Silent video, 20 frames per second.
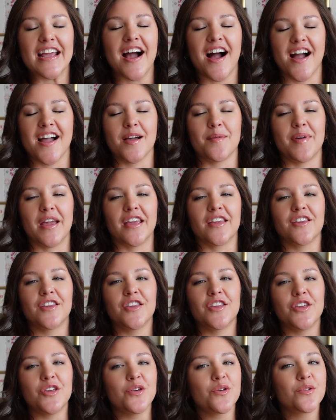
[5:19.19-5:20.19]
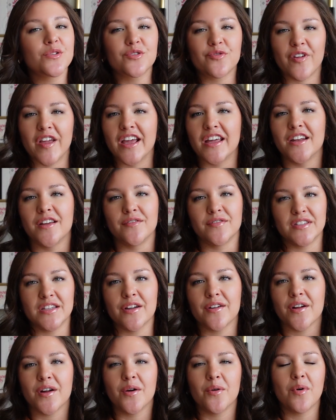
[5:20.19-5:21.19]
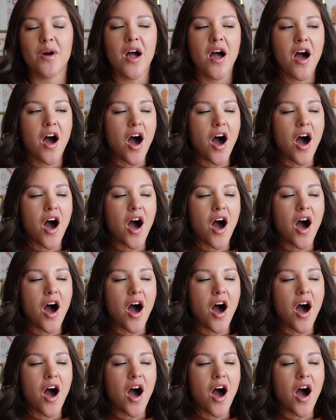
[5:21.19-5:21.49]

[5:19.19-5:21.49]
I am a huge fan of Xero,